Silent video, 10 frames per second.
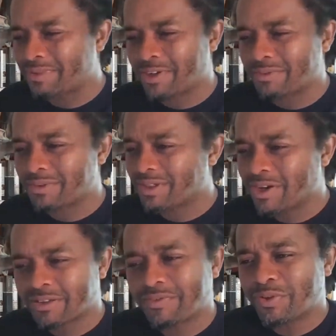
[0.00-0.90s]
you know,
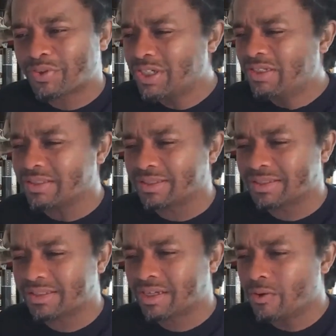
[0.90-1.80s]
it feels good.
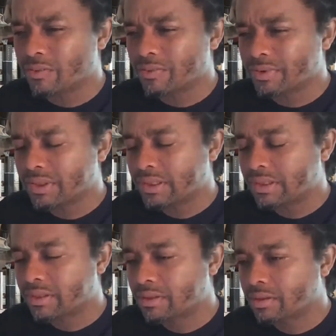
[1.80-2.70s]
Go.
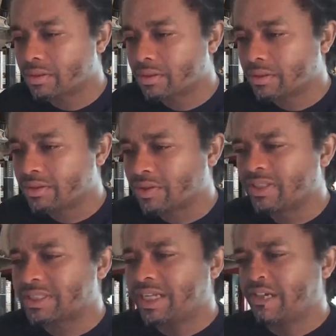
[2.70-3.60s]
So
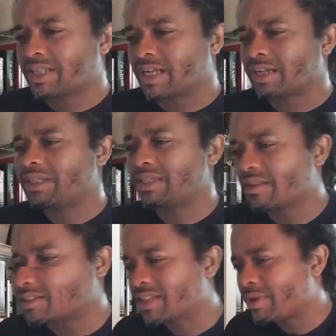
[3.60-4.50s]
this legend, like many
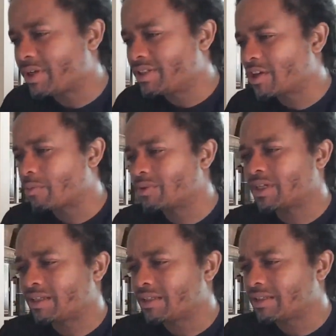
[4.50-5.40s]
others, can be
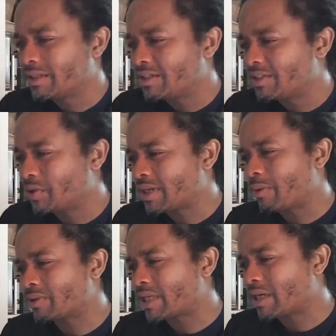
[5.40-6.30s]
interpreted, though
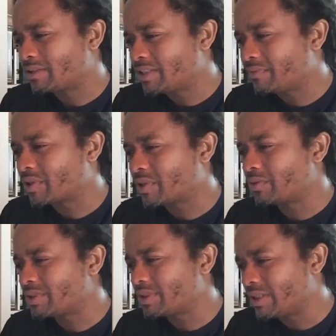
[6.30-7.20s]
not without
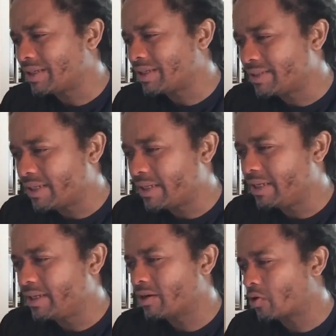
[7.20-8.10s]
difficulty.
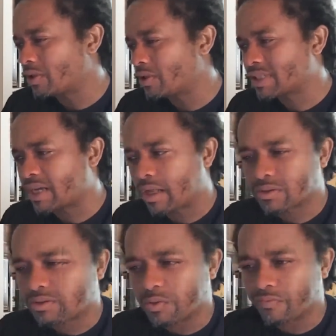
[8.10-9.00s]
Indeed, early scholars
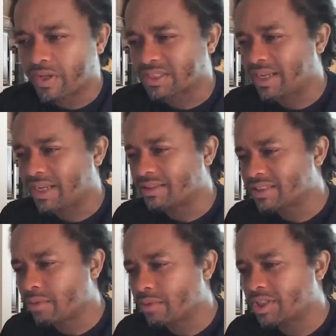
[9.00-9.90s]
who investigated the
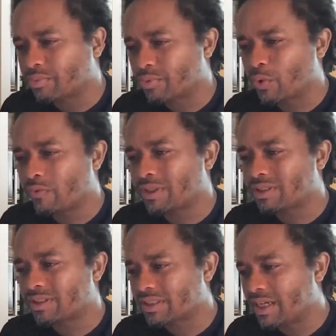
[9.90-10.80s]
subject proved that
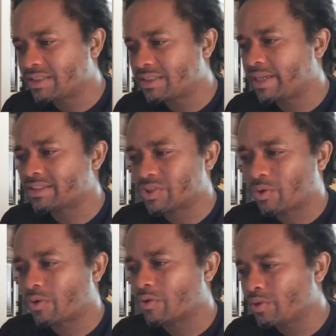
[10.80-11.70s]
this legend has
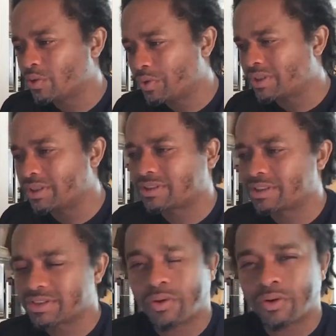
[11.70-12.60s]
historical nucleus,
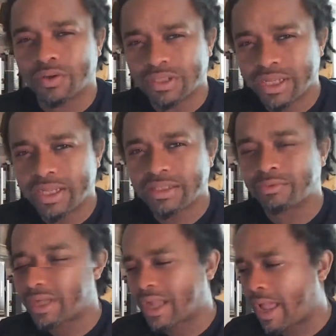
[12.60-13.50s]
historical legend,
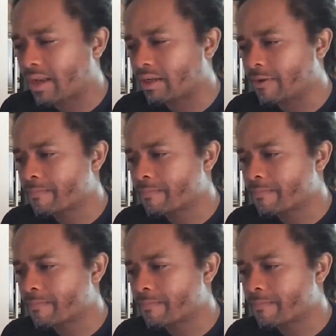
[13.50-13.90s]
reality,